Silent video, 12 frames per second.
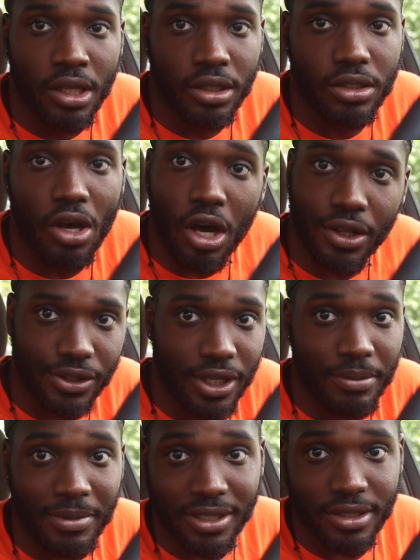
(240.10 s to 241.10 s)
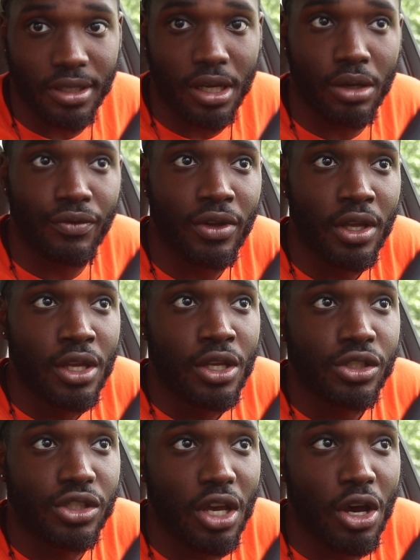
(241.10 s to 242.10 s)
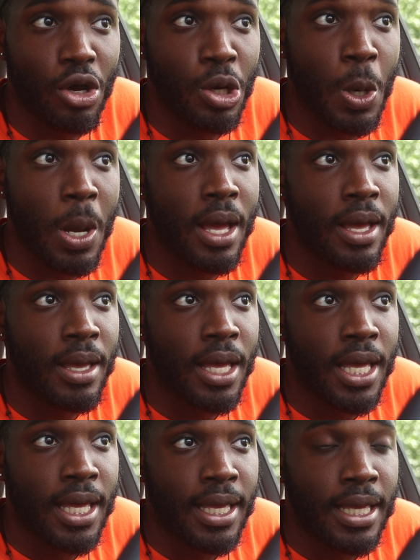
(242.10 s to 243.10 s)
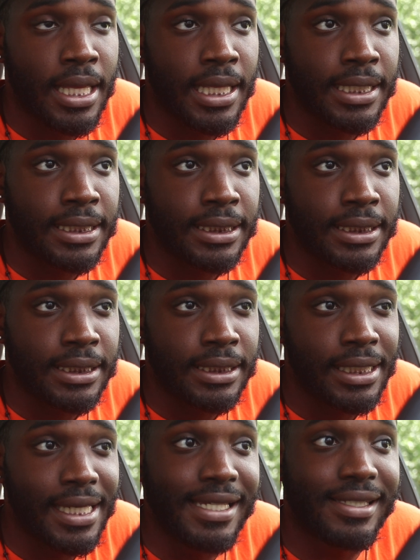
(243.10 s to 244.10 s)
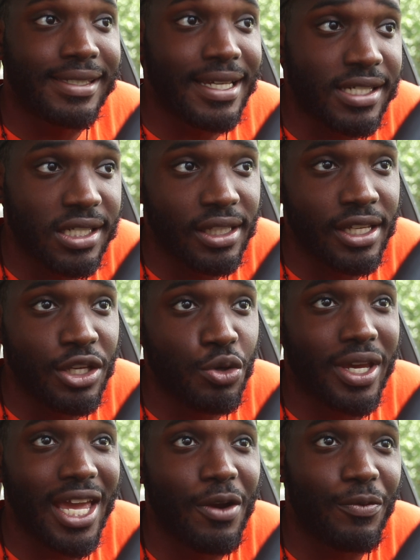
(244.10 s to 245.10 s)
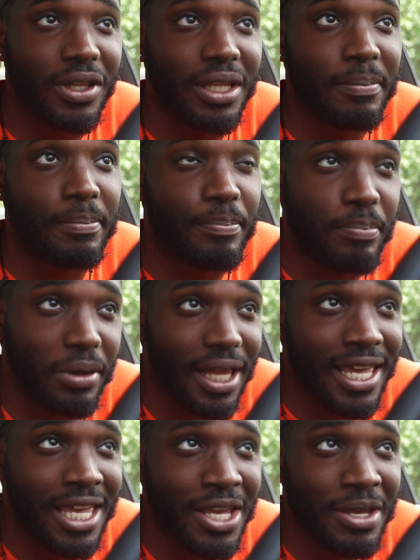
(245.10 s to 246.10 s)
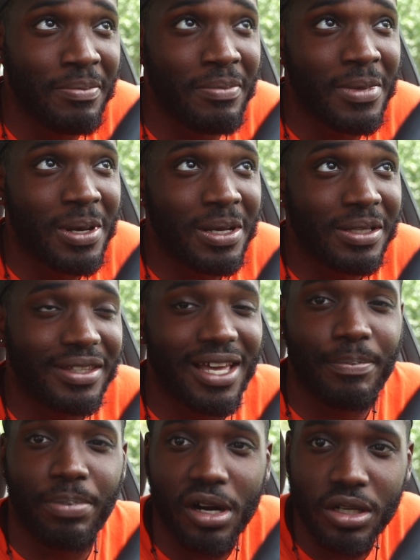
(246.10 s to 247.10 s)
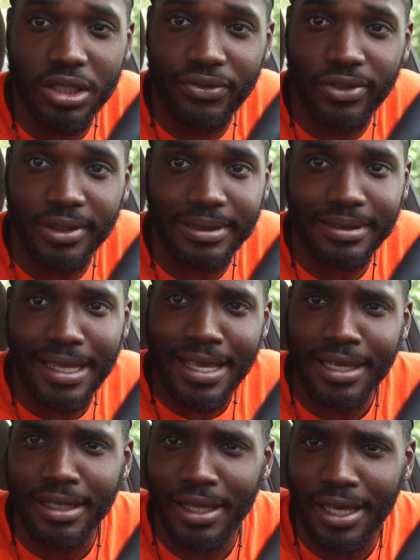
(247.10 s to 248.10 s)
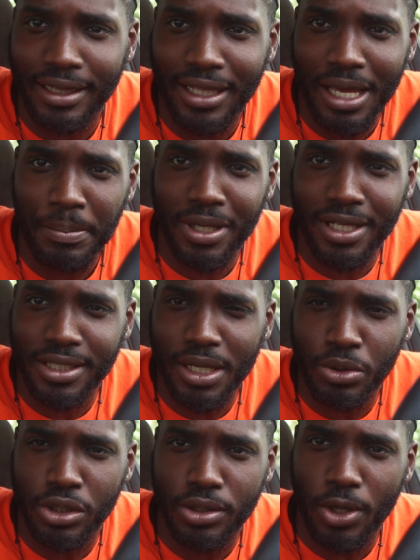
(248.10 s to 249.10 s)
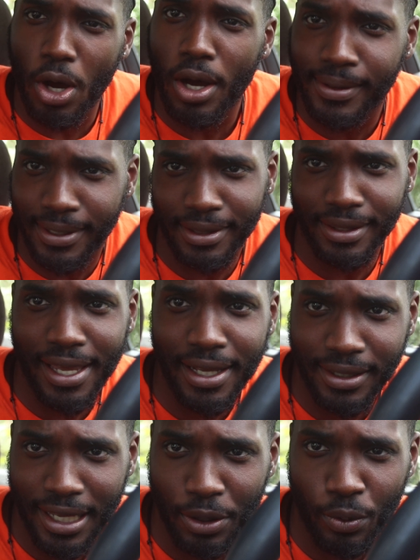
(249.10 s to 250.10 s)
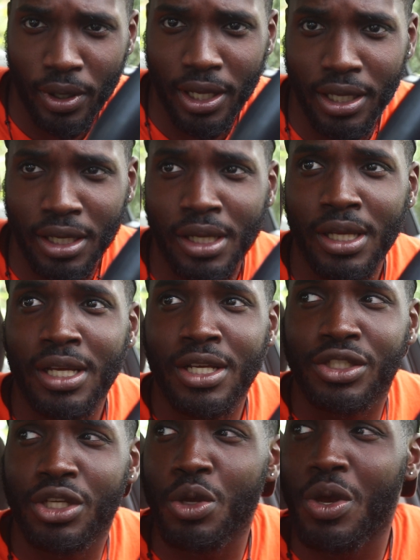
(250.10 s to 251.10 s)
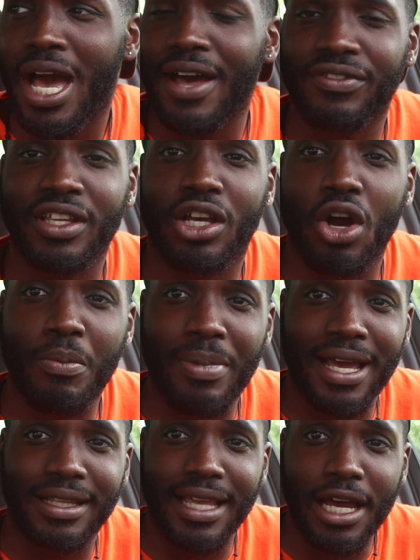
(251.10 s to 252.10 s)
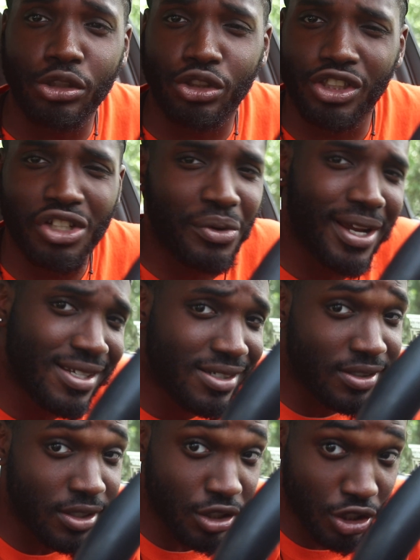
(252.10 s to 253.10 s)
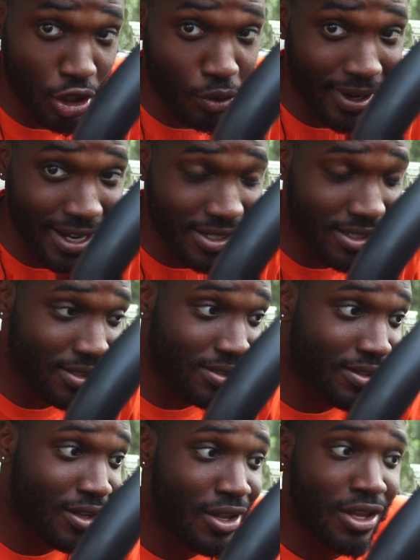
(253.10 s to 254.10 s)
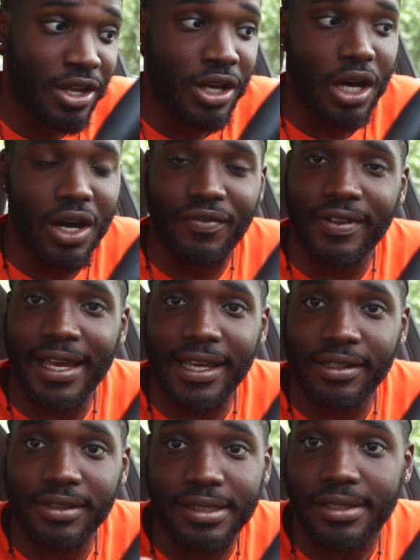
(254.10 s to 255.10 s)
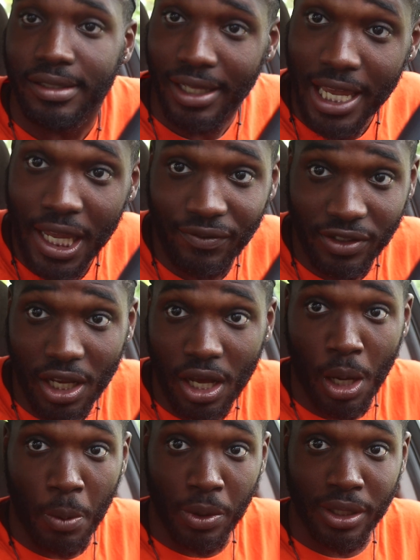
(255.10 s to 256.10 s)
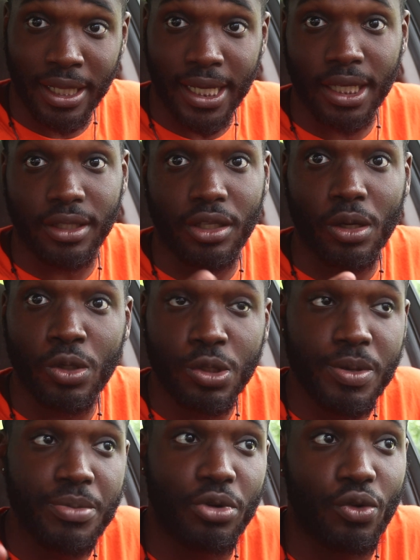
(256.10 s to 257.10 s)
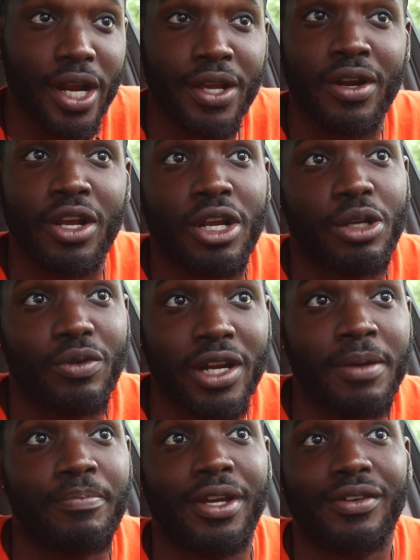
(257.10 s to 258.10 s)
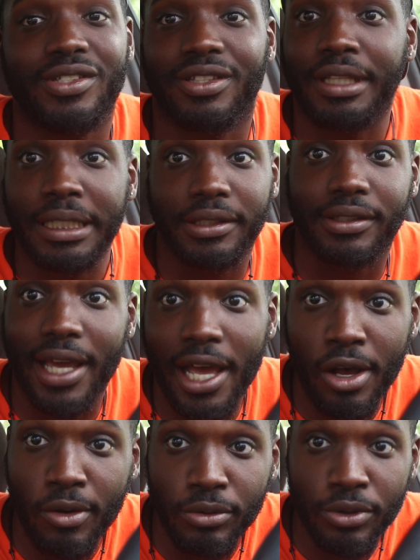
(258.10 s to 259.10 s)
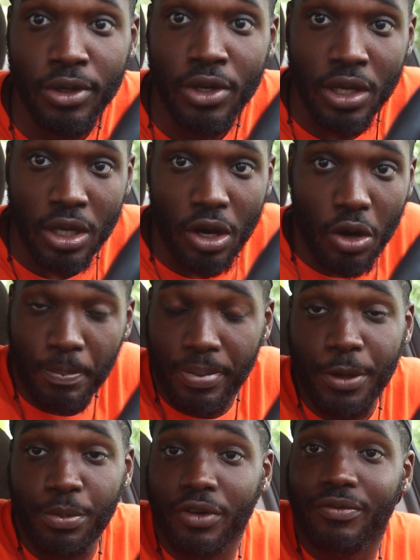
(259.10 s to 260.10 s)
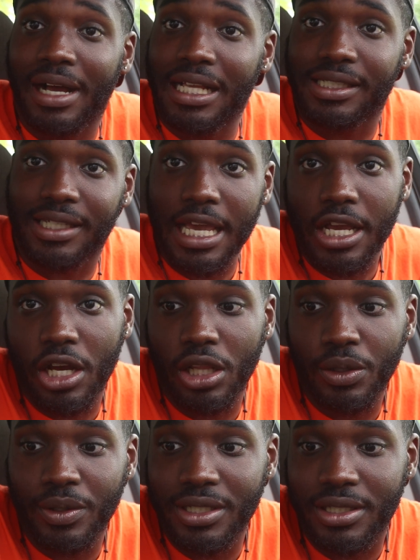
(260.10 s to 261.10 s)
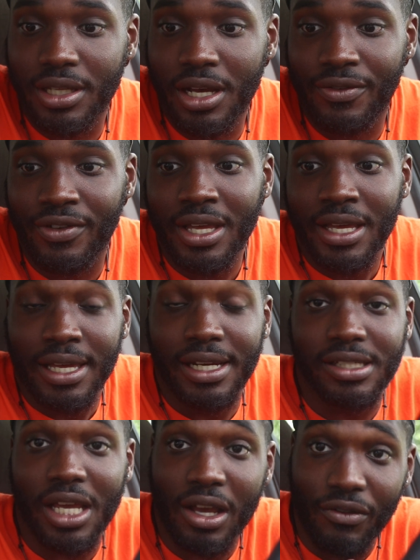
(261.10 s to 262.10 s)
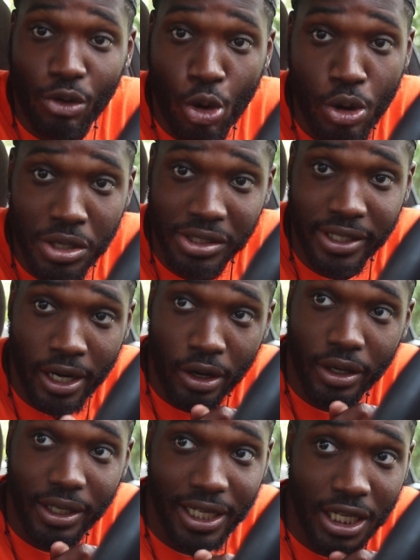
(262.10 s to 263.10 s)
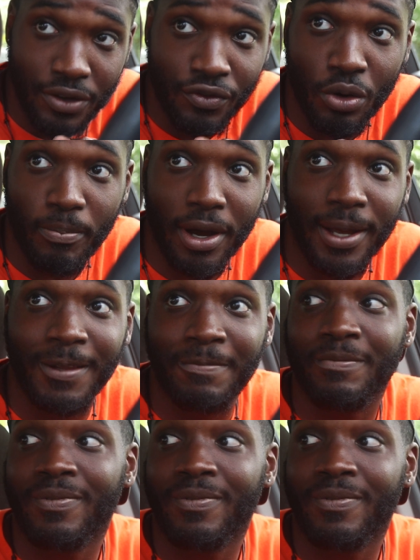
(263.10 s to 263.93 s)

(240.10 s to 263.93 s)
taught them and stuff. So, essentially, you can't really blame that person for thinking like that because they was taught to think that way. So you have to go back down generations and generations of like the slave time, when like those people, great grandparents, looked down on people of my skin color and stuff. It's like, of course they are evil, but